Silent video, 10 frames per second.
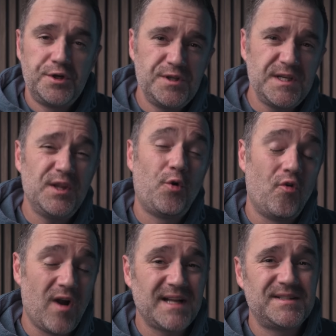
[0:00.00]
Choosing the
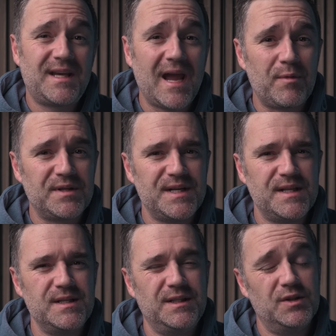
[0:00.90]
right camera
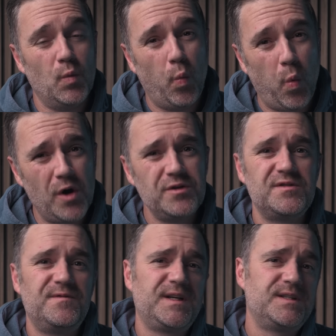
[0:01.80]
settings won't
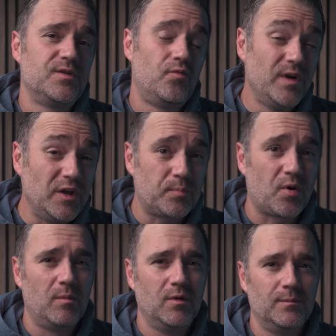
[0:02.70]
fix the real
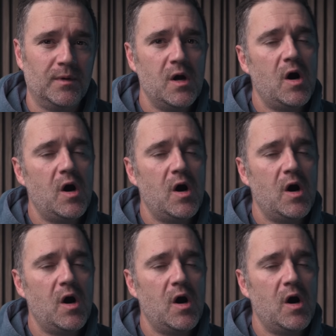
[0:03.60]
problem